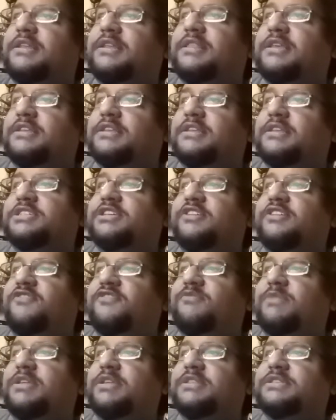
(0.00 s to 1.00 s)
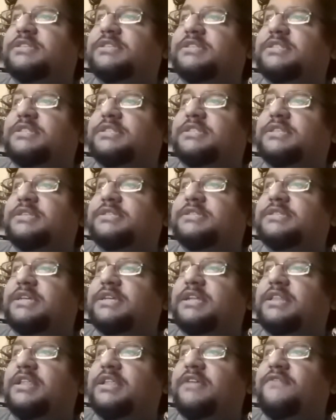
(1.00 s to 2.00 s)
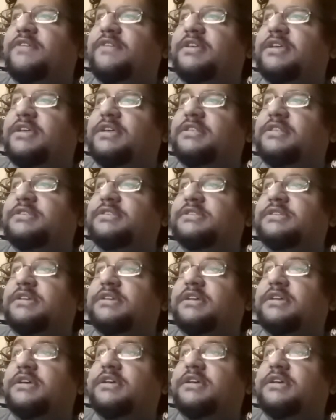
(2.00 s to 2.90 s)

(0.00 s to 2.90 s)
the achievements, the significance,